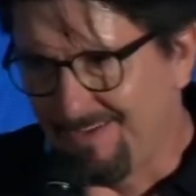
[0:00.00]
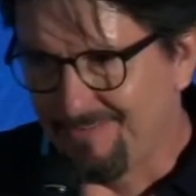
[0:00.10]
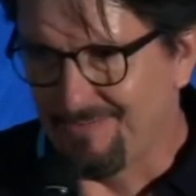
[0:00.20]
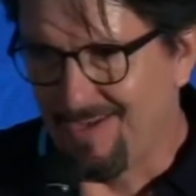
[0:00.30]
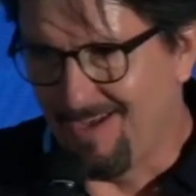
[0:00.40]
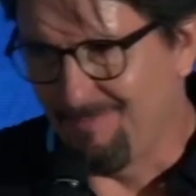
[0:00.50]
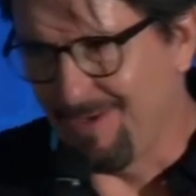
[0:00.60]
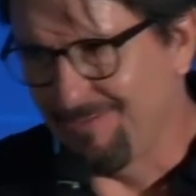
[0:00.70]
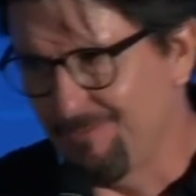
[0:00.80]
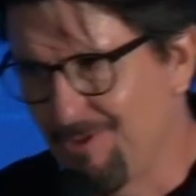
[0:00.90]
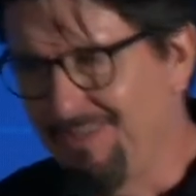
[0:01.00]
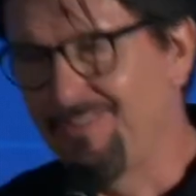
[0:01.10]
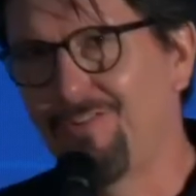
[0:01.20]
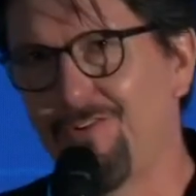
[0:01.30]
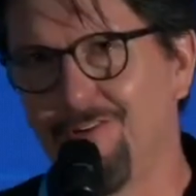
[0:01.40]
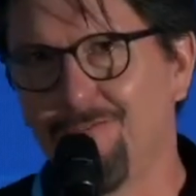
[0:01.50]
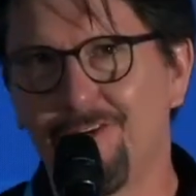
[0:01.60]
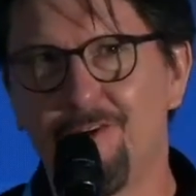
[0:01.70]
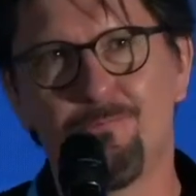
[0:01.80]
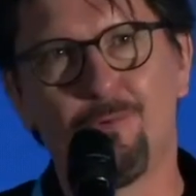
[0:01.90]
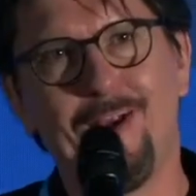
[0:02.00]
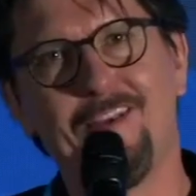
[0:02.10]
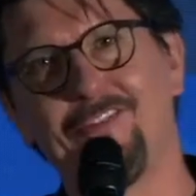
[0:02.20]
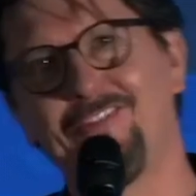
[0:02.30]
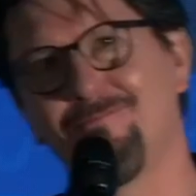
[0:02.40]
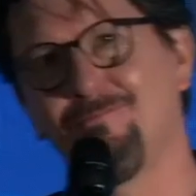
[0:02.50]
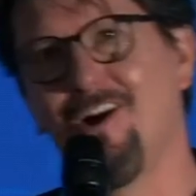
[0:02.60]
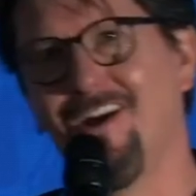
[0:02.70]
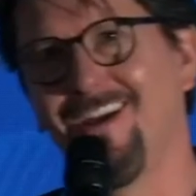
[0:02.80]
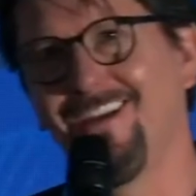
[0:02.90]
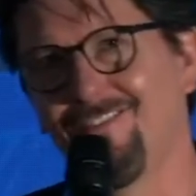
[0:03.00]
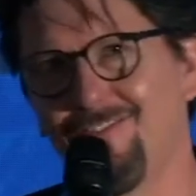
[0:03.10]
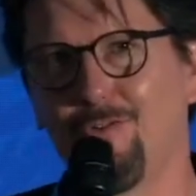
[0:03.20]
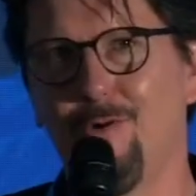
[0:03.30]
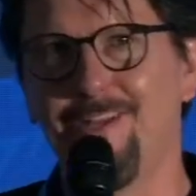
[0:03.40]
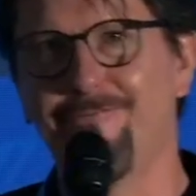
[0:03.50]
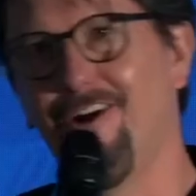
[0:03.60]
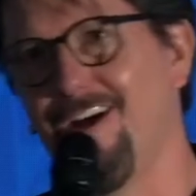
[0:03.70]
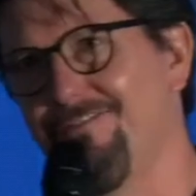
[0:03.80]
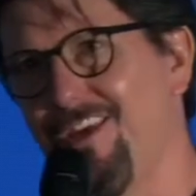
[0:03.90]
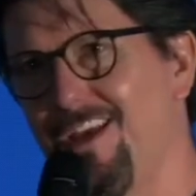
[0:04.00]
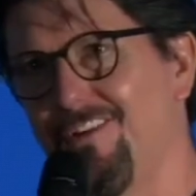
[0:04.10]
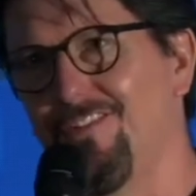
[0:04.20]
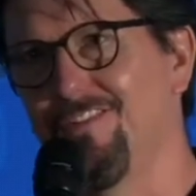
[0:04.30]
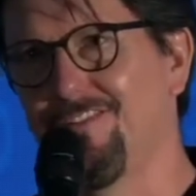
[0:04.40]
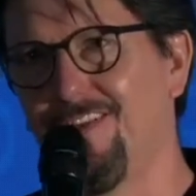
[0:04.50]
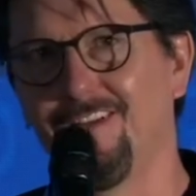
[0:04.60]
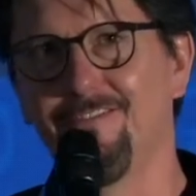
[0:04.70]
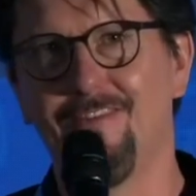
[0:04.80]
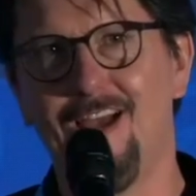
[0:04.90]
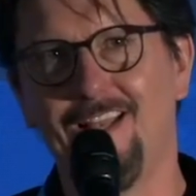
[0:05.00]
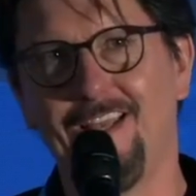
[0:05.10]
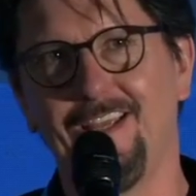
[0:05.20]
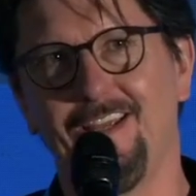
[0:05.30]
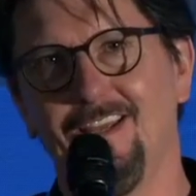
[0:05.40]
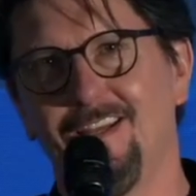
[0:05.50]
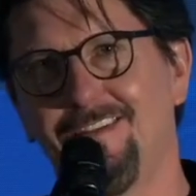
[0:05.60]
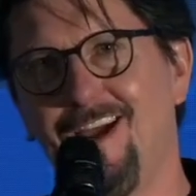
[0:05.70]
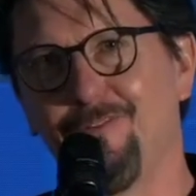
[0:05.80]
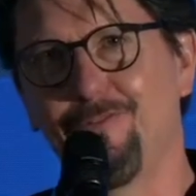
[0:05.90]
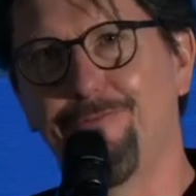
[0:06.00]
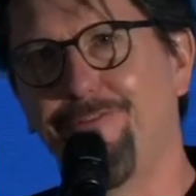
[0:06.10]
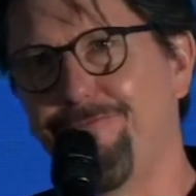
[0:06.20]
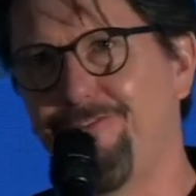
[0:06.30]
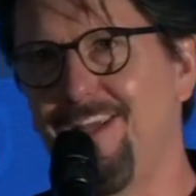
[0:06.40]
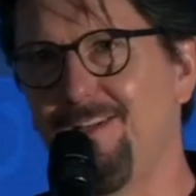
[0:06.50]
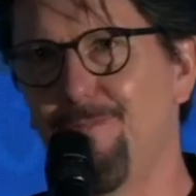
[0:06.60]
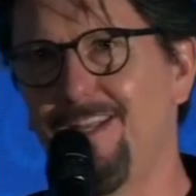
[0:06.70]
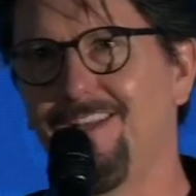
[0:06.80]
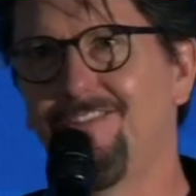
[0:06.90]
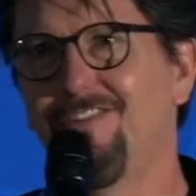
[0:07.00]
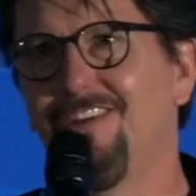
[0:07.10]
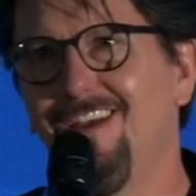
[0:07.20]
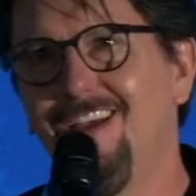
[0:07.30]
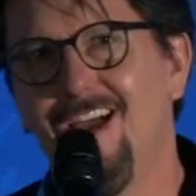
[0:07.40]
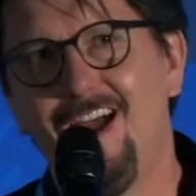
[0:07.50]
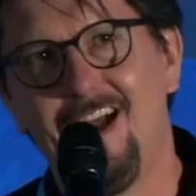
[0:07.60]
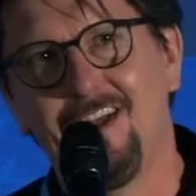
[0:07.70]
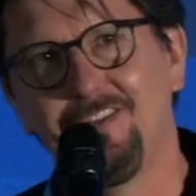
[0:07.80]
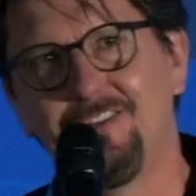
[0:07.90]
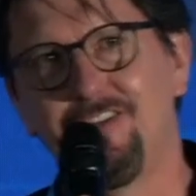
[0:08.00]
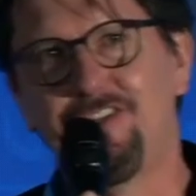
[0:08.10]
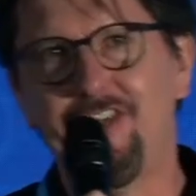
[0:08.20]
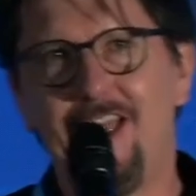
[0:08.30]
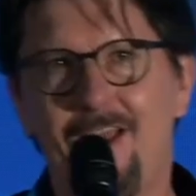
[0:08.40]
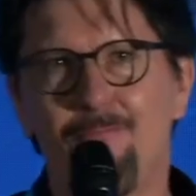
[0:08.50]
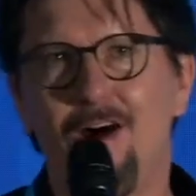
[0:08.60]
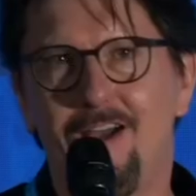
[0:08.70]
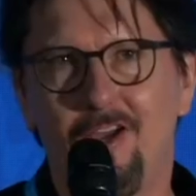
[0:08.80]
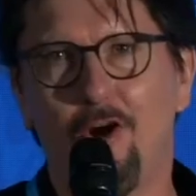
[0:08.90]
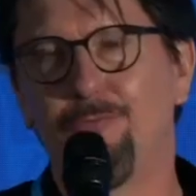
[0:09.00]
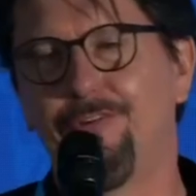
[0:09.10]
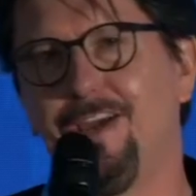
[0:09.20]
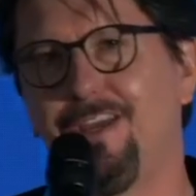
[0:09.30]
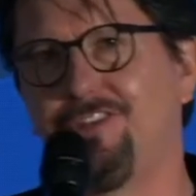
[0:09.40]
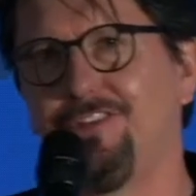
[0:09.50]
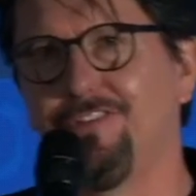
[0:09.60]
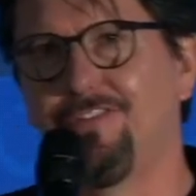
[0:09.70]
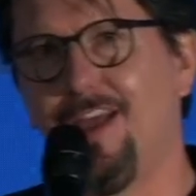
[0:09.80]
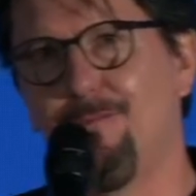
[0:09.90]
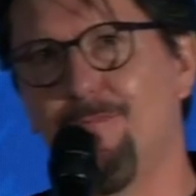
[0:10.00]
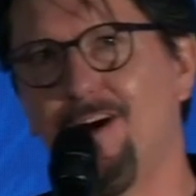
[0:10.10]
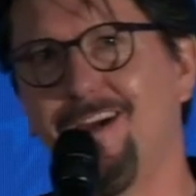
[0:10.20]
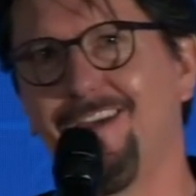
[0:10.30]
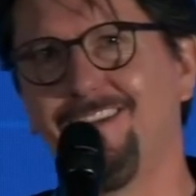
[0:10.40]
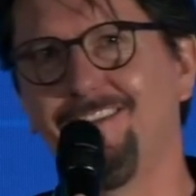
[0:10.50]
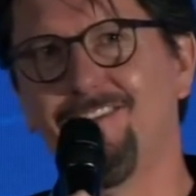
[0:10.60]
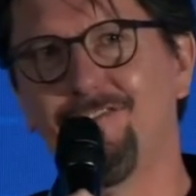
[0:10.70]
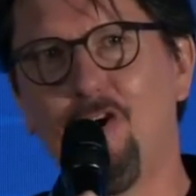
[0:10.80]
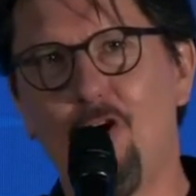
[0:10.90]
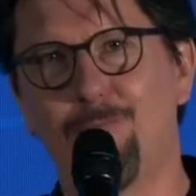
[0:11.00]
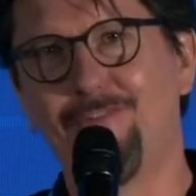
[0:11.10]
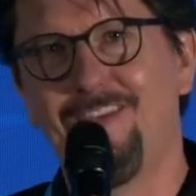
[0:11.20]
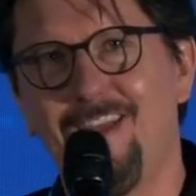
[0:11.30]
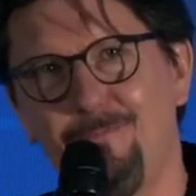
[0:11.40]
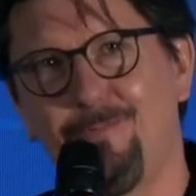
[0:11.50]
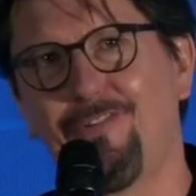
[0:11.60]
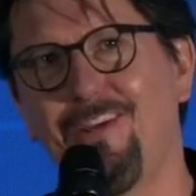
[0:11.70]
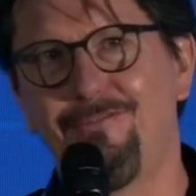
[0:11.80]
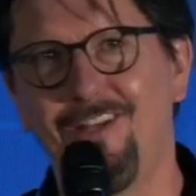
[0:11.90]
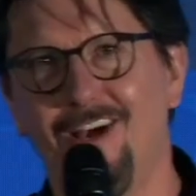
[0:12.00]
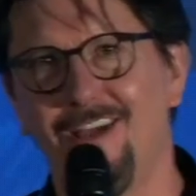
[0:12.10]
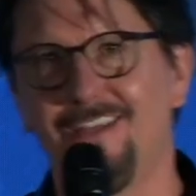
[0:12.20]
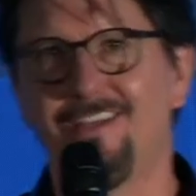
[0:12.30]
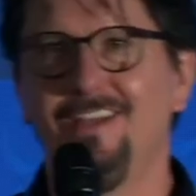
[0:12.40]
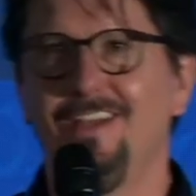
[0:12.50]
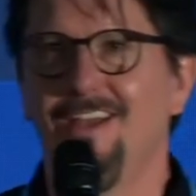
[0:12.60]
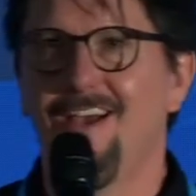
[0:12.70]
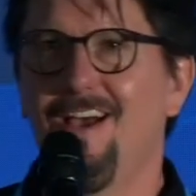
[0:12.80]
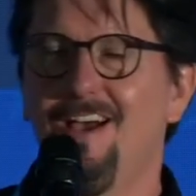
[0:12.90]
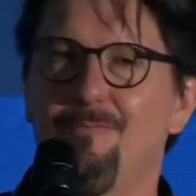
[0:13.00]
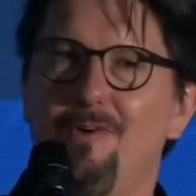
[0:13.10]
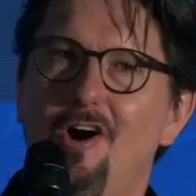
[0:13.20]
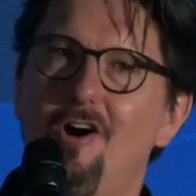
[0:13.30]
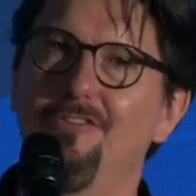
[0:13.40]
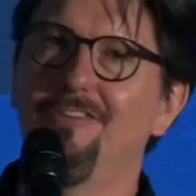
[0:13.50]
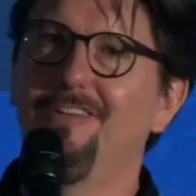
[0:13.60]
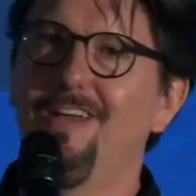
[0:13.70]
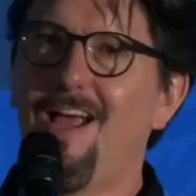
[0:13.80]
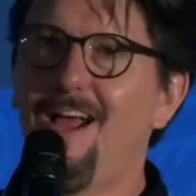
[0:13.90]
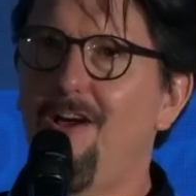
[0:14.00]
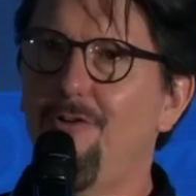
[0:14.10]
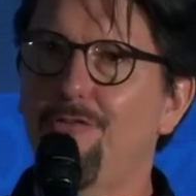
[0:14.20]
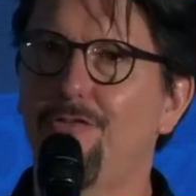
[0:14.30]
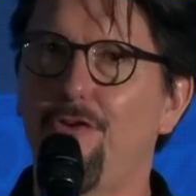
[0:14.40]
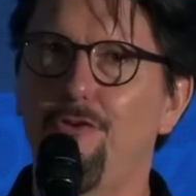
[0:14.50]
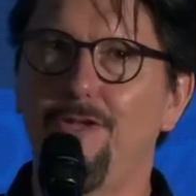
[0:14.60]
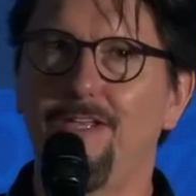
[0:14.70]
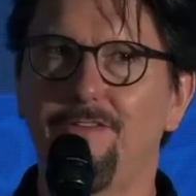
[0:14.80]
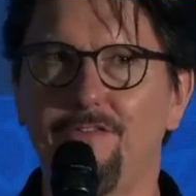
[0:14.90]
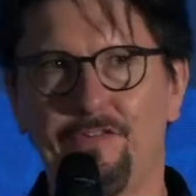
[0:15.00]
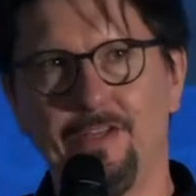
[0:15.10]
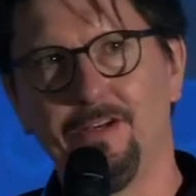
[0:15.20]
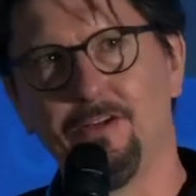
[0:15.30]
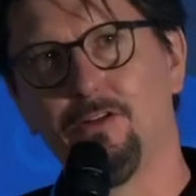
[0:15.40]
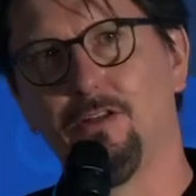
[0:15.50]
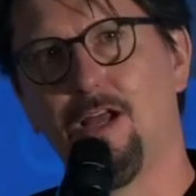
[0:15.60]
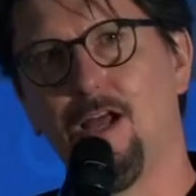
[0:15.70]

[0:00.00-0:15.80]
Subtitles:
is really to sort of compress my 25 years in Silicon Valley down to 15 minutes and share my observations and my top tips, if you like, on how to instill